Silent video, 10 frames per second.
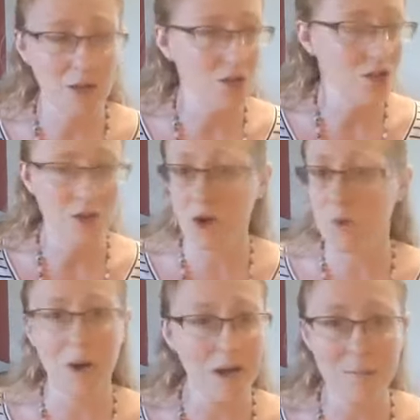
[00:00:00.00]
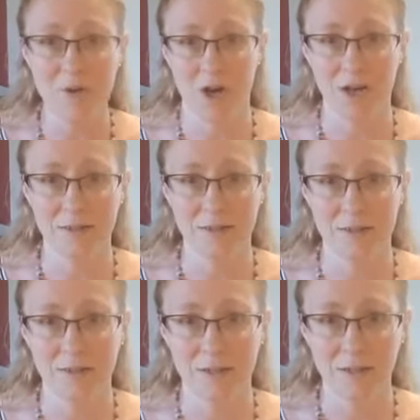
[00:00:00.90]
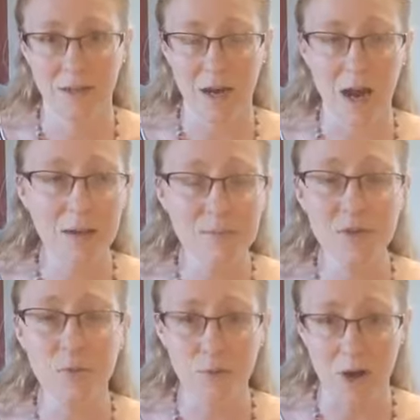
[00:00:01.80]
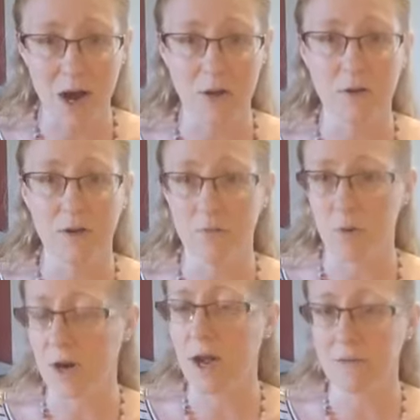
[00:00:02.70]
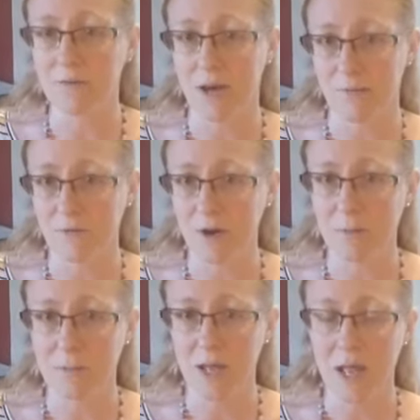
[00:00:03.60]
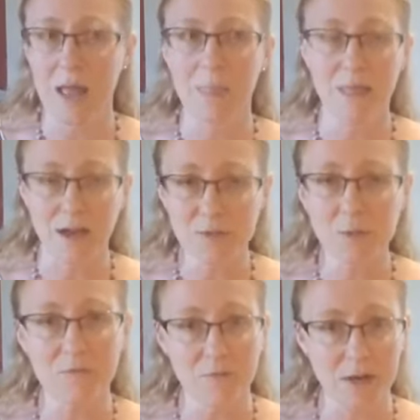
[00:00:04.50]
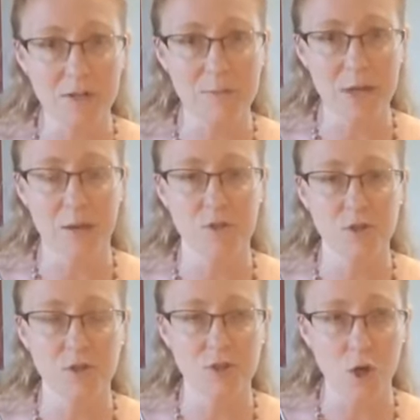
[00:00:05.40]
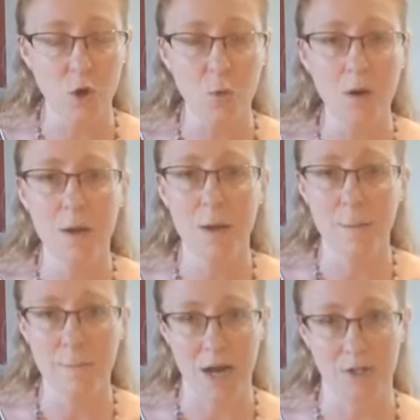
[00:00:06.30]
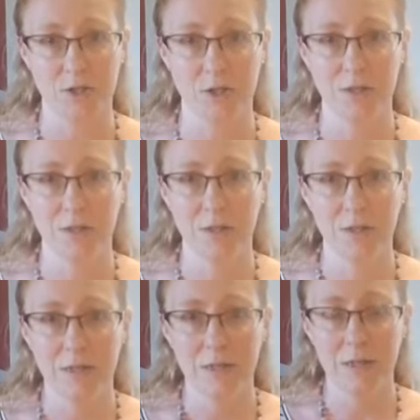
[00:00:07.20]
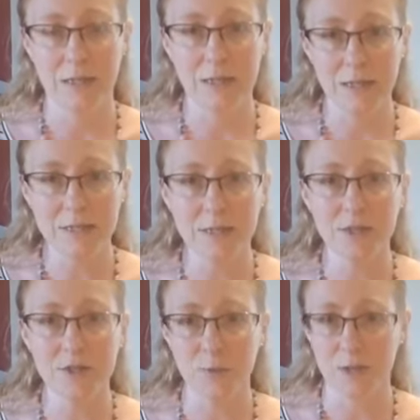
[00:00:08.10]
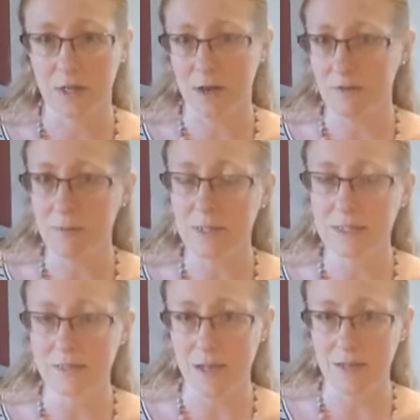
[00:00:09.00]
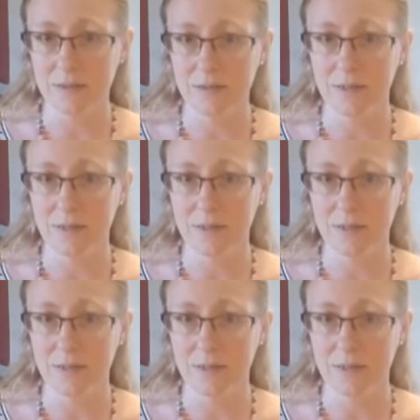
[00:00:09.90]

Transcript: No, I am not. I am so proud of where I have come from, and that's what fires me up so much. Listening to what the government says